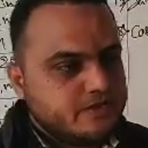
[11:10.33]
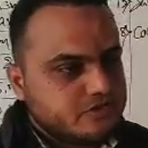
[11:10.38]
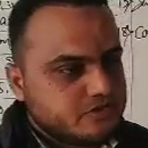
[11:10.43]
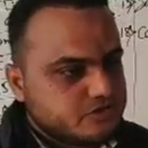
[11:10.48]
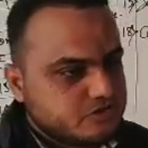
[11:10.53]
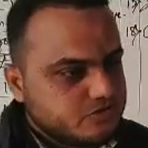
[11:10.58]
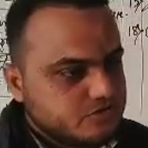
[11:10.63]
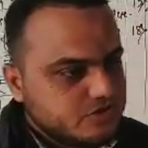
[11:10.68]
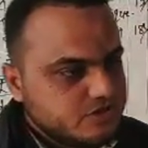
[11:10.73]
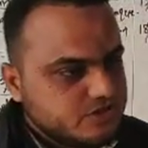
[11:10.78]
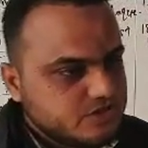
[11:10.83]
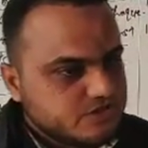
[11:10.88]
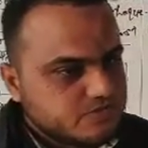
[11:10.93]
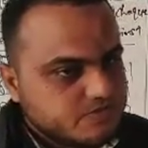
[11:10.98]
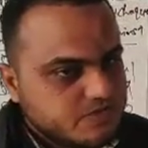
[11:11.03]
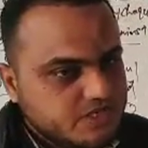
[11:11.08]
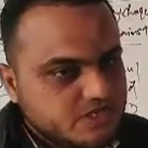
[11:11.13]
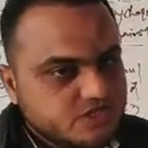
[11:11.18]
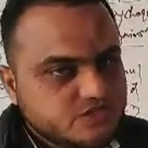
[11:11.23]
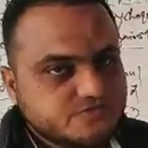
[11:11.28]

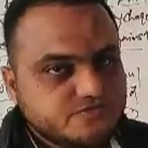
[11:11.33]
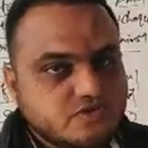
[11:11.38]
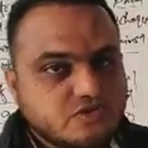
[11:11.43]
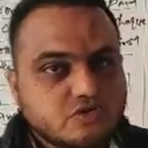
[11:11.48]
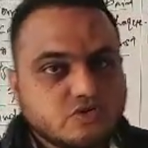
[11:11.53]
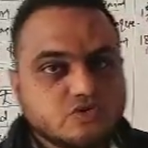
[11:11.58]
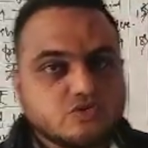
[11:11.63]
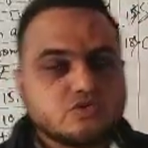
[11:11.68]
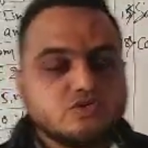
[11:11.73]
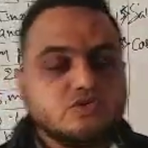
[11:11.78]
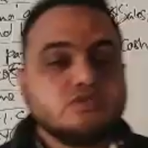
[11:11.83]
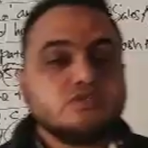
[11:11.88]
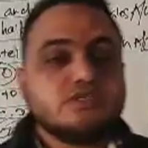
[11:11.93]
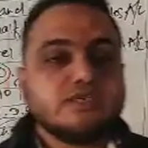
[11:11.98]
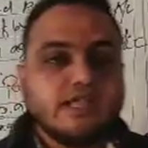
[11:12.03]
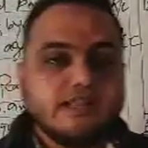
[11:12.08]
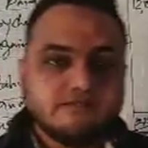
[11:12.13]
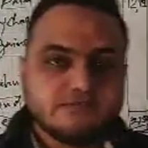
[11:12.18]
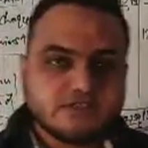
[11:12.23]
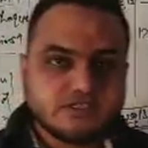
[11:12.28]
Students, please focus on
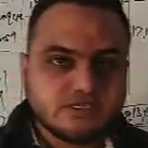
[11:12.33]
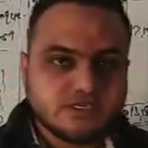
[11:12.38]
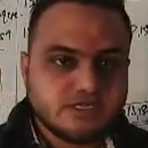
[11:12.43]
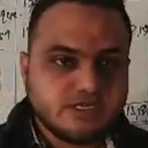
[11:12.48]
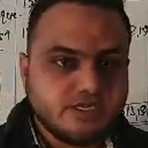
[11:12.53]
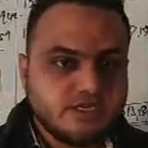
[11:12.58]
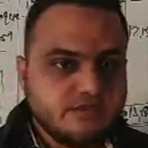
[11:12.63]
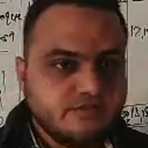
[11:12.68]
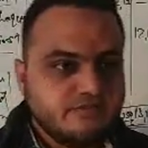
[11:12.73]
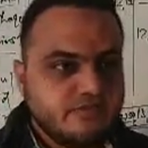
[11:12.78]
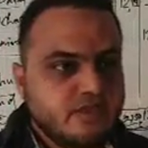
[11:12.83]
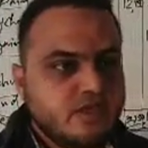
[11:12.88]
self-study.